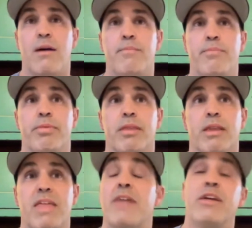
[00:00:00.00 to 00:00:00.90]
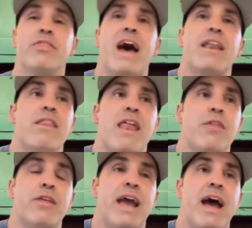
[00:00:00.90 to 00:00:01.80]
um, I think that, and then I
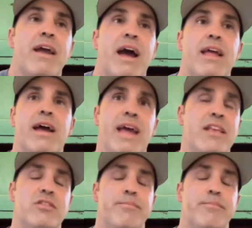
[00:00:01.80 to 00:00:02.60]
think Heads